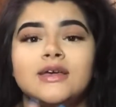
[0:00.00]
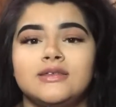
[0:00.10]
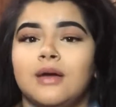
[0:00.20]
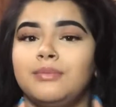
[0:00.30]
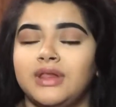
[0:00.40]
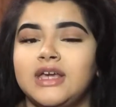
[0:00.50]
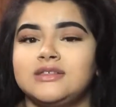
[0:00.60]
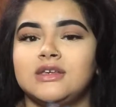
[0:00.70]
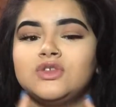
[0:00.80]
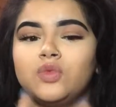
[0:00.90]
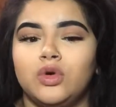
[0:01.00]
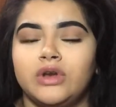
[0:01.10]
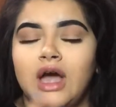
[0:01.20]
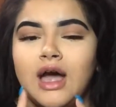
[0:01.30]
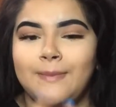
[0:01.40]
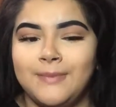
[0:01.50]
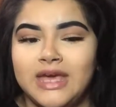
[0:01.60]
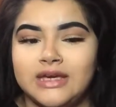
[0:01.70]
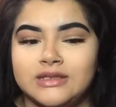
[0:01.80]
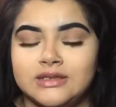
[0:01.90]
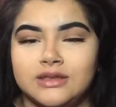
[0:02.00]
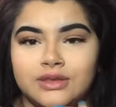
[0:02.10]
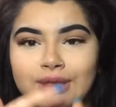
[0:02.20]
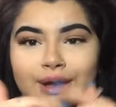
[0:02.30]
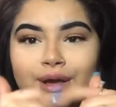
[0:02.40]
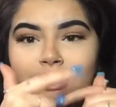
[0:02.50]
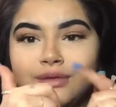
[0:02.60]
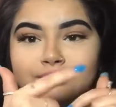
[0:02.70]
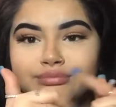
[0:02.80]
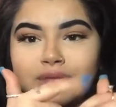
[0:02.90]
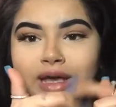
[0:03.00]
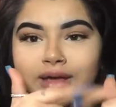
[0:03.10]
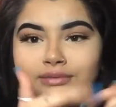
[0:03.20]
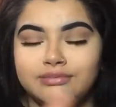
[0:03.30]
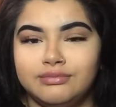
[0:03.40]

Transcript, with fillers: Some places will not mix their like